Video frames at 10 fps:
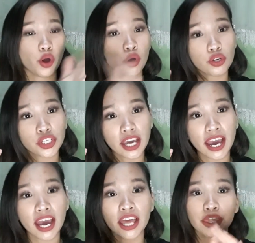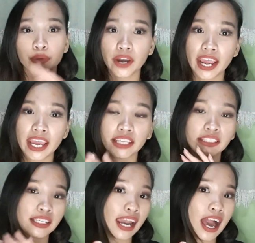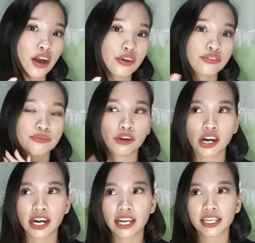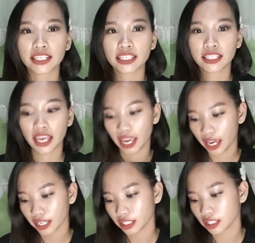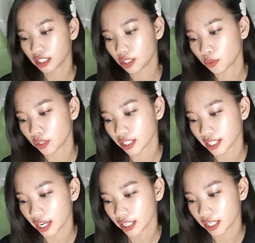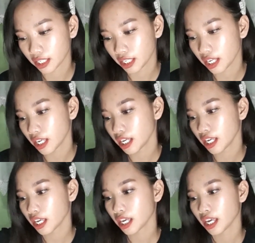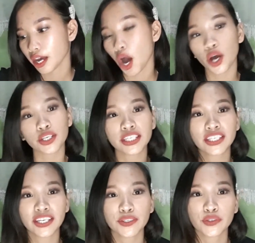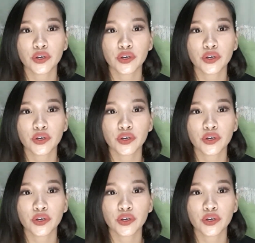ocean, rain, cloud, forest, and yung isa is sea, oxygen.